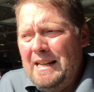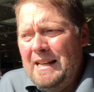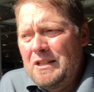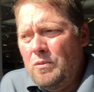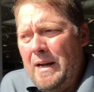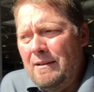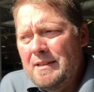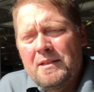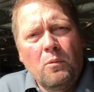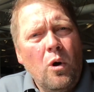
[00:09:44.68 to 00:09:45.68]
as well
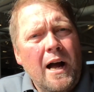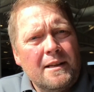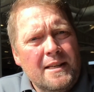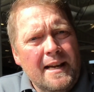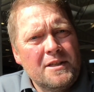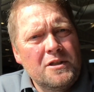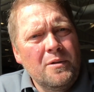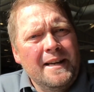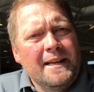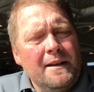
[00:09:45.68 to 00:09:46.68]
as a walk test to
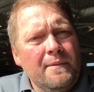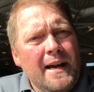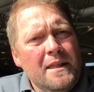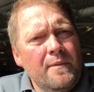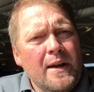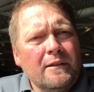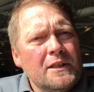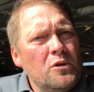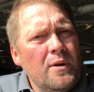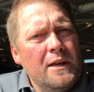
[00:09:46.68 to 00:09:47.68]
identify their
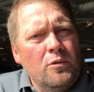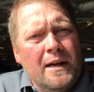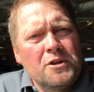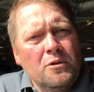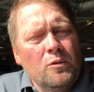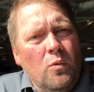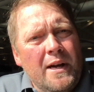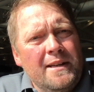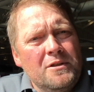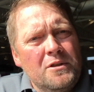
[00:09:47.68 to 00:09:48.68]
ventilatory threshold
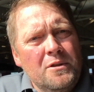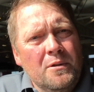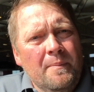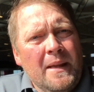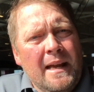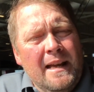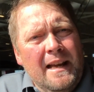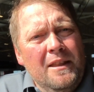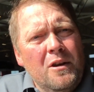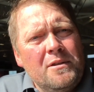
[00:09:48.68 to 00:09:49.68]
1 and 2.
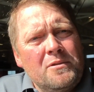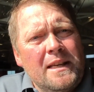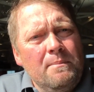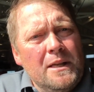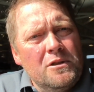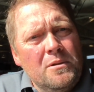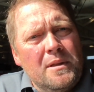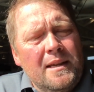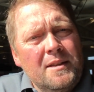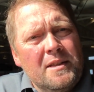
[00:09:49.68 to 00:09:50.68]
And those can be two
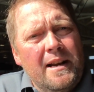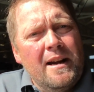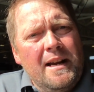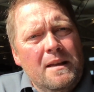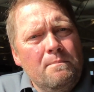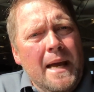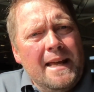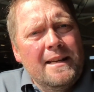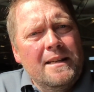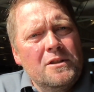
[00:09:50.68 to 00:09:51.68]
things that are
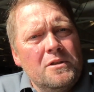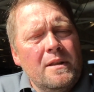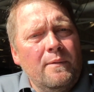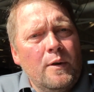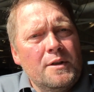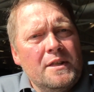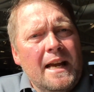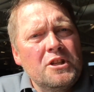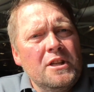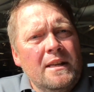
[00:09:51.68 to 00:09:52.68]
embedded into the first
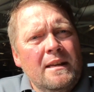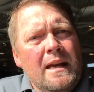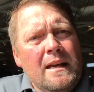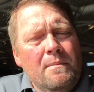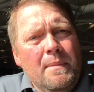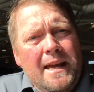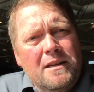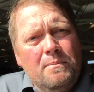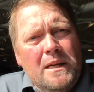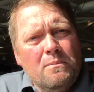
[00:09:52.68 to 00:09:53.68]
session, made
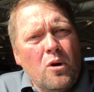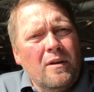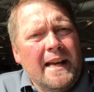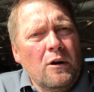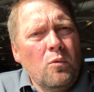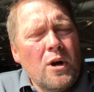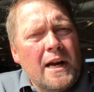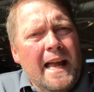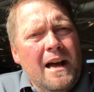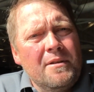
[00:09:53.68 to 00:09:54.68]
to be more like a
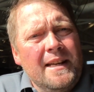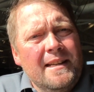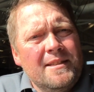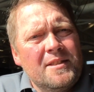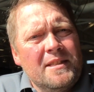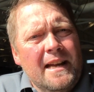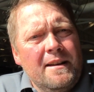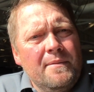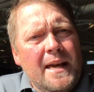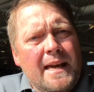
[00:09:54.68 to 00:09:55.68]
workout instead of